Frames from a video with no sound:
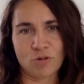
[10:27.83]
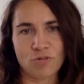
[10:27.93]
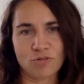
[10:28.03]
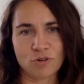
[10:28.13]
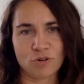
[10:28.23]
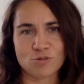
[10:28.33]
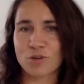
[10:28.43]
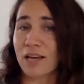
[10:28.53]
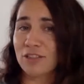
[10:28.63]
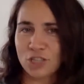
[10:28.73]
Of course, you
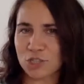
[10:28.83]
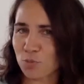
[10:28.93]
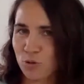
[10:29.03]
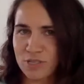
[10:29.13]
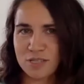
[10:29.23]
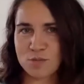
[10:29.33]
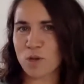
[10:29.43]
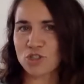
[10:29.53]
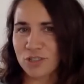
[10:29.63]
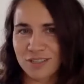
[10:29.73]
can change process
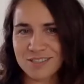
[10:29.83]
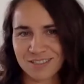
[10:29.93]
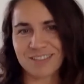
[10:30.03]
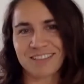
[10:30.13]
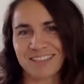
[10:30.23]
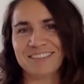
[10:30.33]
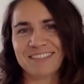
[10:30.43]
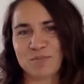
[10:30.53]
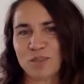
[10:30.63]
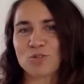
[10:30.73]
much easier in
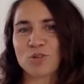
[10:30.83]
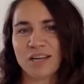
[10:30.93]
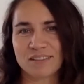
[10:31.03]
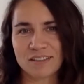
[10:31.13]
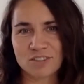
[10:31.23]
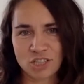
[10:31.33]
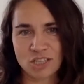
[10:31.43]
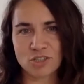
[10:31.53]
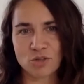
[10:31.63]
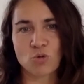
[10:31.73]
it, but you cannot
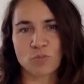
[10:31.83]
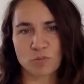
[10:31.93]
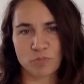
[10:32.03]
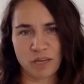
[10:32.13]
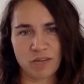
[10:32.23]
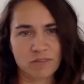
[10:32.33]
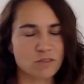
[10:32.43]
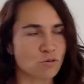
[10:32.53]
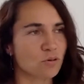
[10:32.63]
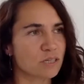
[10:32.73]
change the human behavior
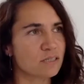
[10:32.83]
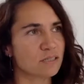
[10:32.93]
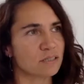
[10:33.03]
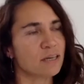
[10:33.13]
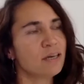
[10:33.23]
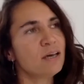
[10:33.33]
so easily.